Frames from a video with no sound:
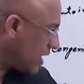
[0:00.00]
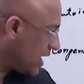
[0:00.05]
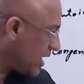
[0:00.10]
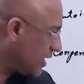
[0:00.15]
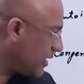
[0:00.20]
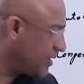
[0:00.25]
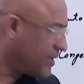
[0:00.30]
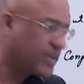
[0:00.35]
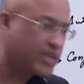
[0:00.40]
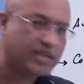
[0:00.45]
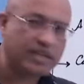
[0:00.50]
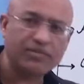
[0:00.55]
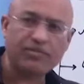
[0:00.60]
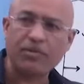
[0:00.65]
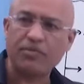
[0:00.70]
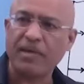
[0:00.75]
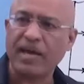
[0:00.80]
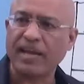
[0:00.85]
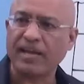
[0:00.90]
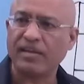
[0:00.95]
the Native
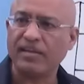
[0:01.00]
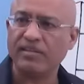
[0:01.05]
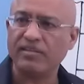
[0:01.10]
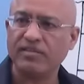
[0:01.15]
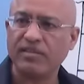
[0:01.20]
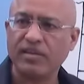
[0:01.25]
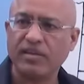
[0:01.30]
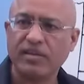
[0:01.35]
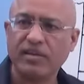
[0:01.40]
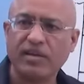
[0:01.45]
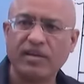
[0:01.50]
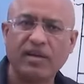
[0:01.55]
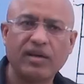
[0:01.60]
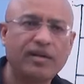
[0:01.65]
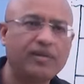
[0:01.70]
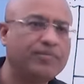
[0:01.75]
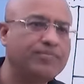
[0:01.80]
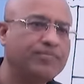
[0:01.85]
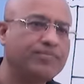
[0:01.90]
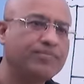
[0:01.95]
Americans in
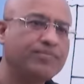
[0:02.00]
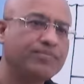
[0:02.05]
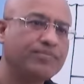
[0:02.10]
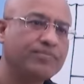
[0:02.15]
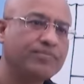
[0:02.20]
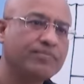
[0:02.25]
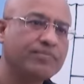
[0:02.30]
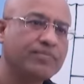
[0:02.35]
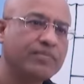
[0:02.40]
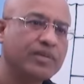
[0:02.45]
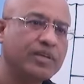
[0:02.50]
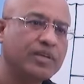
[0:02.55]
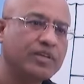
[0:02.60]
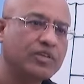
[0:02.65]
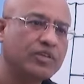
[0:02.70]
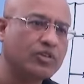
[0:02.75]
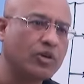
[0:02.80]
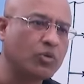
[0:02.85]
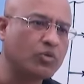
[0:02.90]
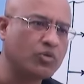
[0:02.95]

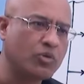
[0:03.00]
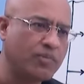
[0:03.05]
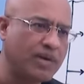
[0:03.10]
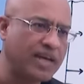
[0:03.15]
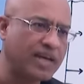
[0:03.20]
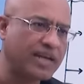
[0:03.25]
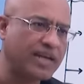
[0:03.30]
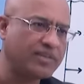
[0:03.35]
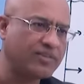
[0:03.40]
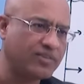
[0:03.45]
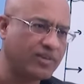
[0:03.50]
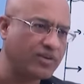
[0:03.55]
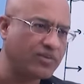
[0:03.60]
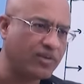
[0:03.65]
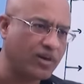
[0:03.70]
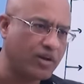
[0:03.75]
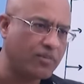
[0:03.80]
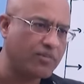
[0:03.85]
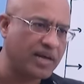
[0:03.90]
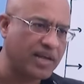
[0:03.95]
South America and
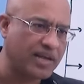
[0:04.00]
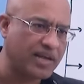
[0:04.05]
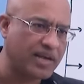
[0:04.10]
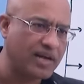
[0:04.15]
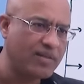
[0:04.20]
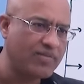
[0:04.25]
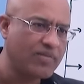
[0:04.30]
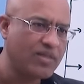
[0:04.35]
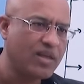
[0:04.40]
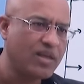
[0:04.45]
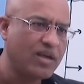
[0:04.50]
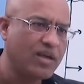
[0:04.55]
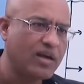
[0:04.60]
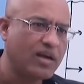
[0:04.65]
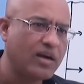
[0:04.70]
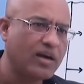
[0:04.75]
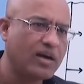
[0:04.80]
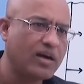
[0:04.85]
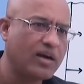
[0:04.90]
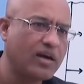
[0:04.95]
Central America.
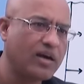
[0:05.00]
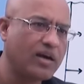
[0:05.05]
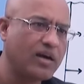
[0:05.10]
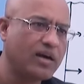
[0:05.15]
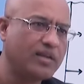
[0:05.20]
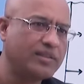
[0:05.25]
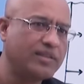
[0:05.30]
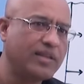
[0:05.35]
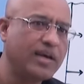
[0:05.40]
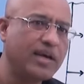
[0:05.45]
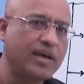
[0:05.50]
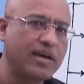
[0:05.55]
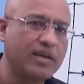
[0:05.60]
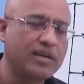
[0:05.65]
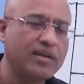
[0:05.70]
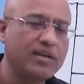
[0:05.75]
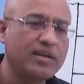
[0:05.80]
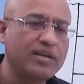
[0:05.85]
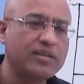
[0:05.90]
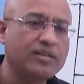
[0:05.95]

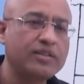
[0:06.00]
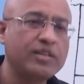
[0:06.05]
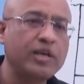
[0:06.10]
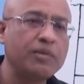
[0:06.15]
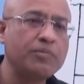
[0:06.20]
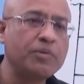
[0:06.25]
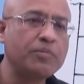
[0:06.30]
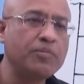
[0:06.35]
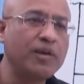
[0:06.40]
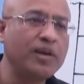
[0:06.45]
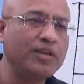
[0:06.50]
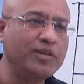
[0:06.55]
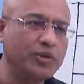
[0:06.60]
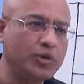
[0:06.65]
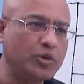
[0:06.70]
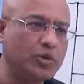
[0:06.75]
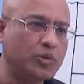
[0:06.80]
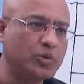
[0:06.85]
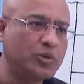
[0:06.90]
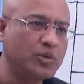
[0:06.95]
There they people
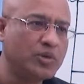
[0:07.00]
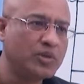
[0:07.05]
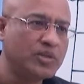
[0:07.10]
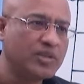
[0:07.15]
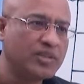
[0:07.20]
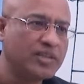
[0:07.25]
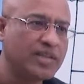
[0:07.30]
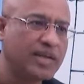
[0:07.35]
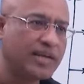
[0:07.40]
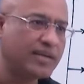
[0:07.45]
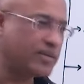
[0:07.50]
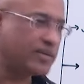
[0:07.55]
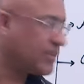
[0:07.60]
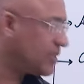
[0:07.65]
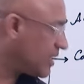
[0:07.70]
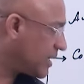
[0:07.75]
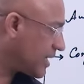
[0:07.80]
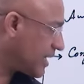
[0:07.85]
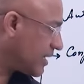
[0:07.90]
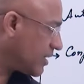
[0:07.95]
knew that
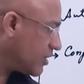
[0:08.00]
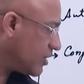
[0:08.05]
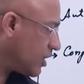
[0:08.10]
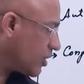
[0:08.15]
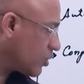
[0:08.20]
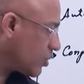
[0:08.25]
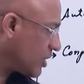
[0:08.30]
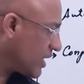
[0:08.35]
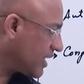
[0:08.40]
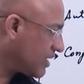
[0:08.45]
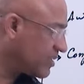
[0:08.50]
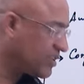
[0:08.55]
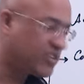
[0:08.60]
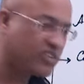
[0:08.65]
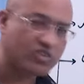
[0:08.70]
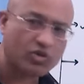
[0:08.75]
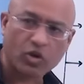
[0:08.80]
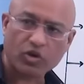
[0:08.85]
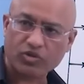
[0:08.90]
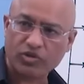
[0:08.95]
they could get
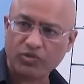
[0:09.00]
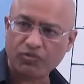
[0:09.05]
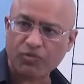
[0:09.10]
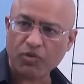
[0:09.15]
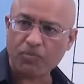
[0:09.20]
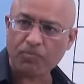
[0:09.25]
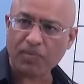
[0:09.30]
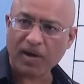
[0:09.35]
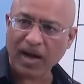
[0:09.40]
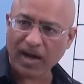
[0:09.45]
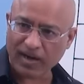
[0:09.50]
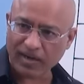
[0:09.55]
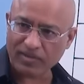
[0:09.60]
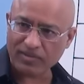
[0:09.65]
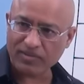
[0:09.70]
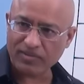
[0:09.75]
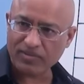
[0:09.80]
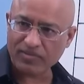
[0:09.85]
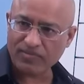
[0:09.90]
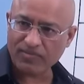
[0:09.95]
this toxin from
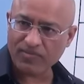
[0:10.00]
plants,